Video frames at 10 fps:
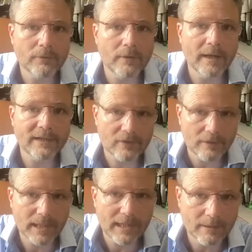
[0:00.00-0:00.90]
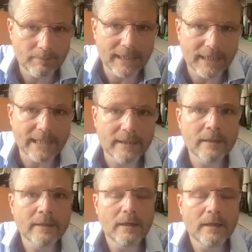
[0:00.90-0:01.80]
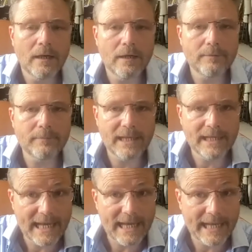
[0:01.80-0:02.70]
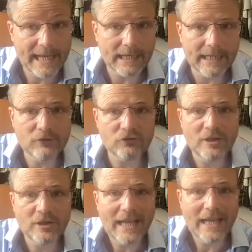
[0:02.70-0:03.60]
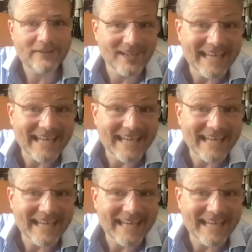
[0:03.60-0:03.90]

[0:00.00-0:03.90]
I ended up getting a B um, in English and an E in